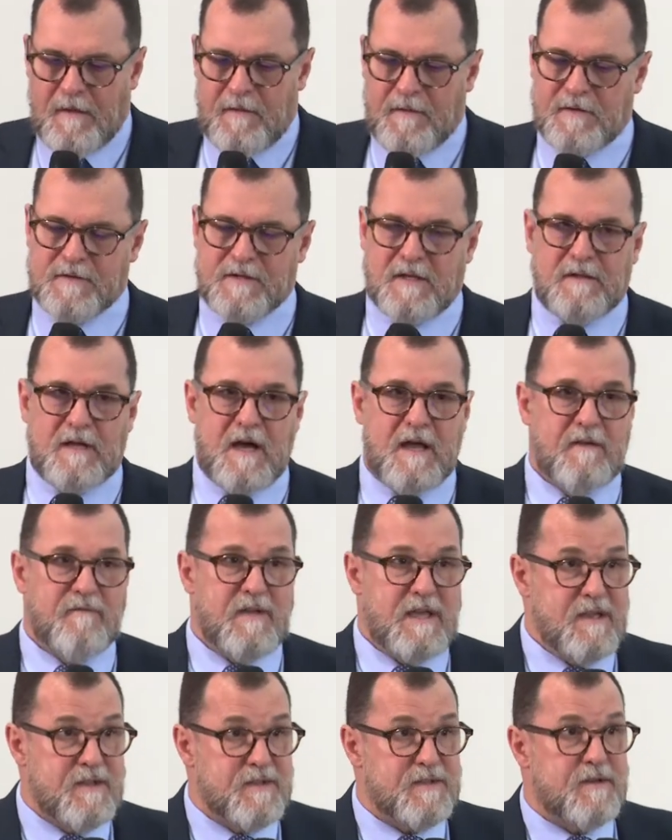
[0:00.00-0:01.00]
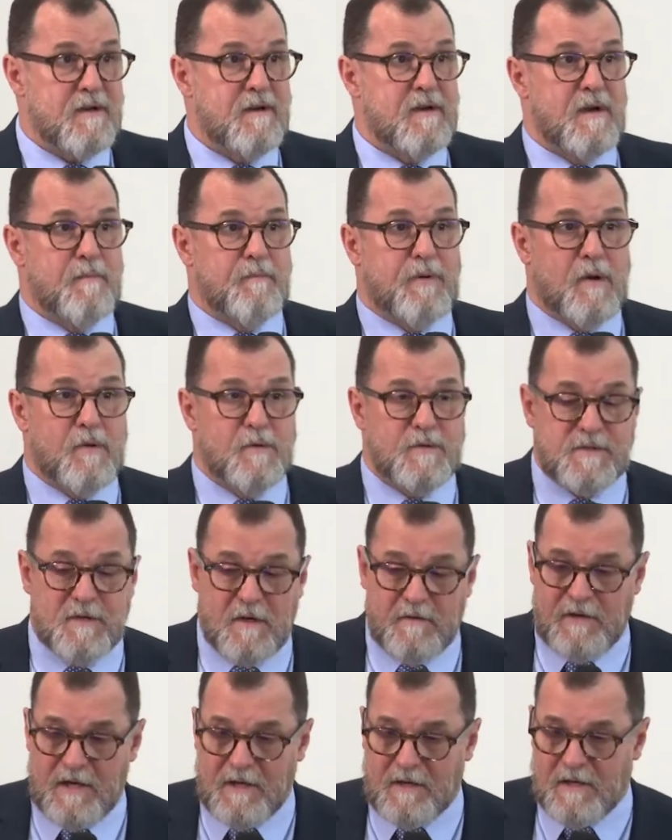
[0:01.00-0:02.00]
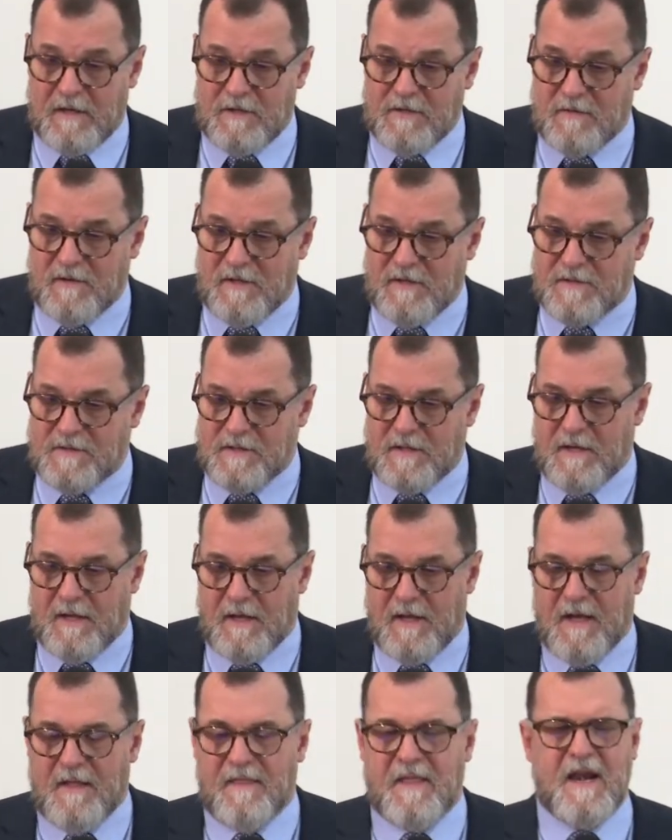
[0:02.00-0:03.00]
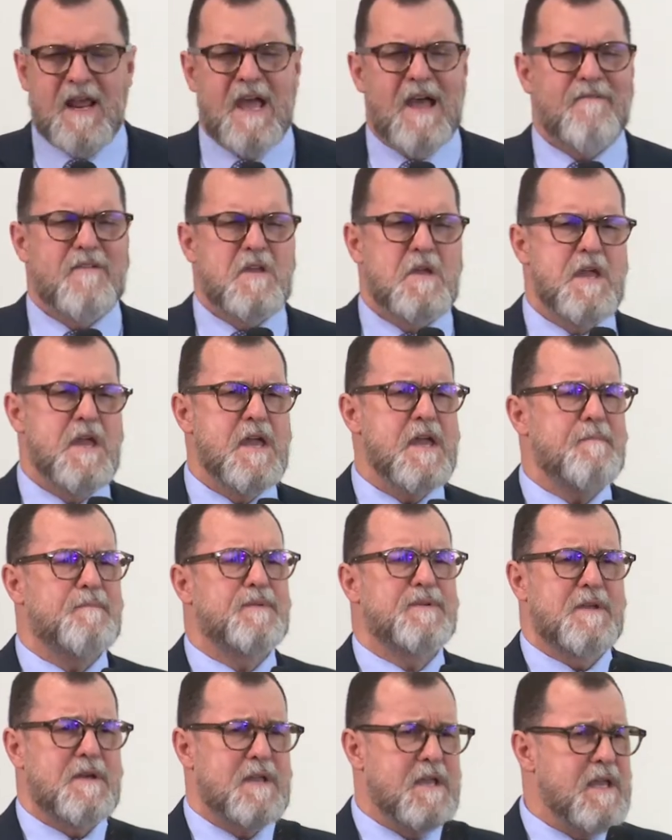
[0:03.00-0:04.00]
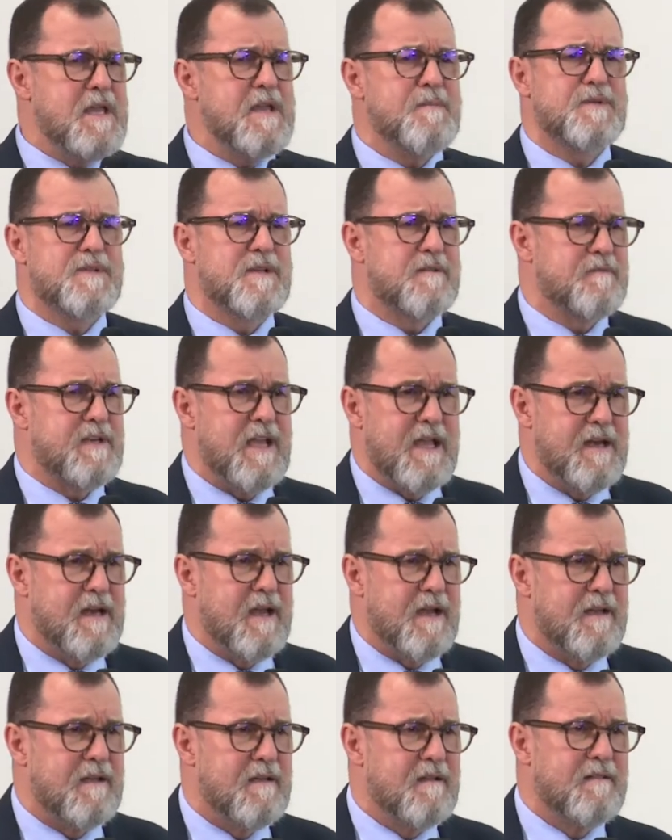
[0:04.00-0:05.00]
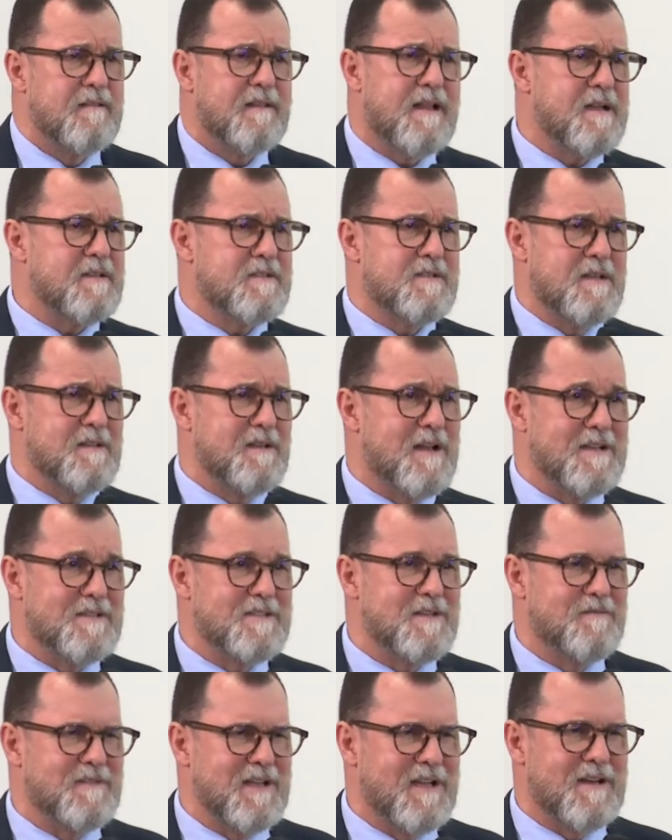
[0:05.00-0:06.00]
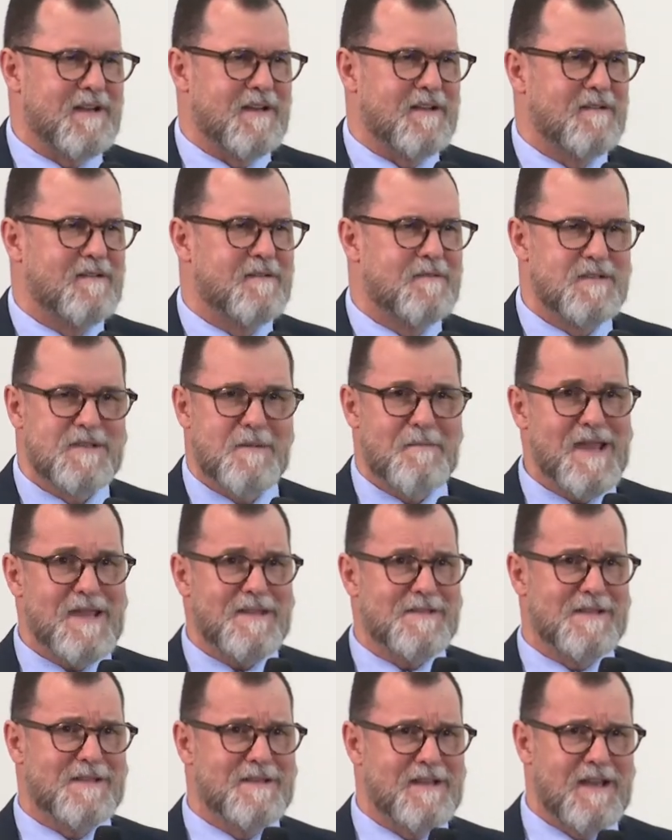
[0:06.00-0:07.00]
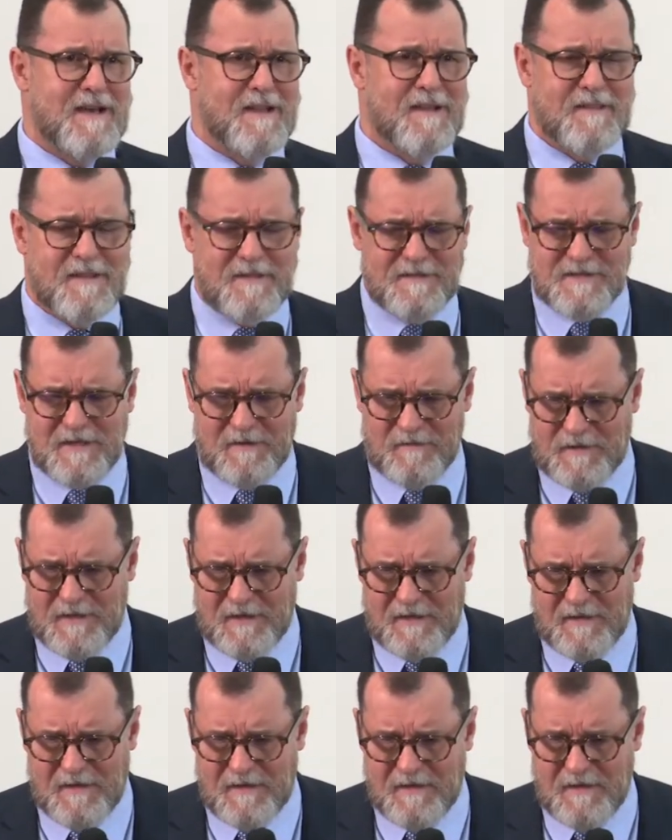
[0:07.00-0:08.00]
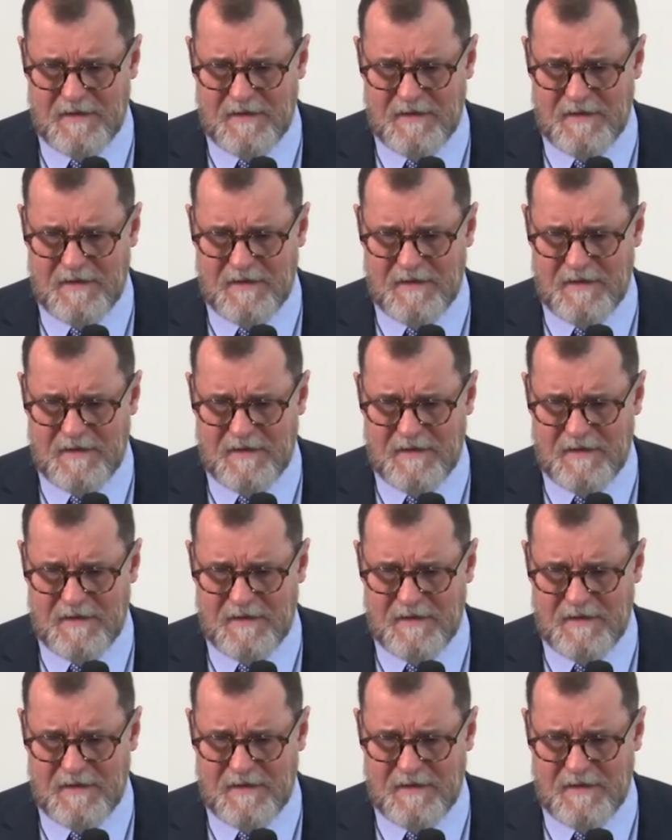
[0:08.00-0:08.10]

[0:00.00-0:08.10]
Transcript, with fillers: There's a lot of Eastern and post-Soviet countries that have heaps and heaps of data, lots and lots of data. It's amazing data that's out there.